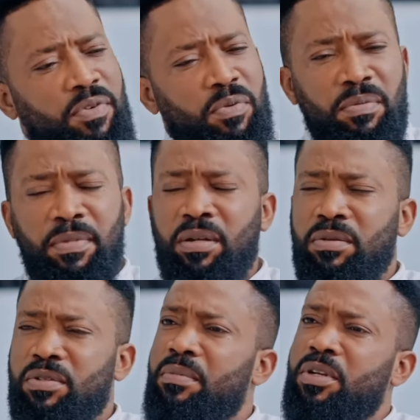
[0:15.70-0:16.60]
have a woman
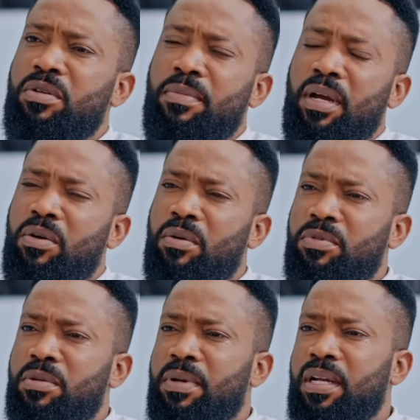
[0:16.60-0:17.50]
who's coming to my home
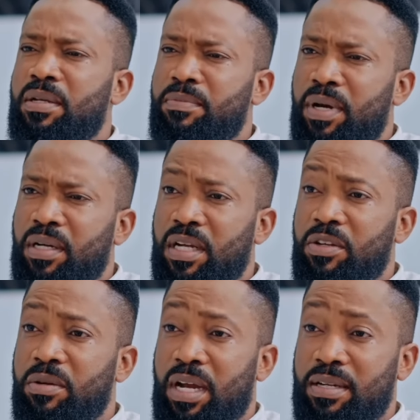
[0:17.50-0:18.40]
to look at me back
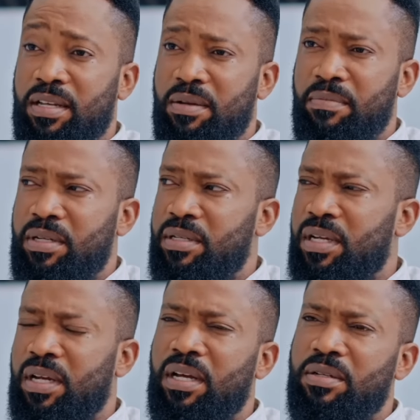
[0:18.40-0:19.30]
and you're asking me to
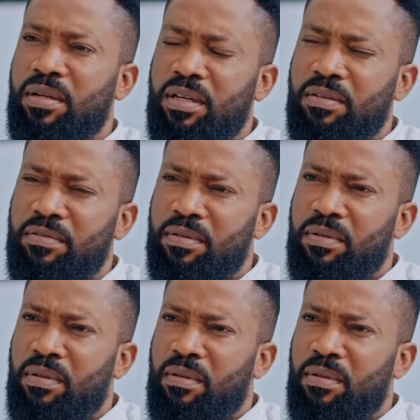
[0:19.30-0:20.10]
tell her to leave.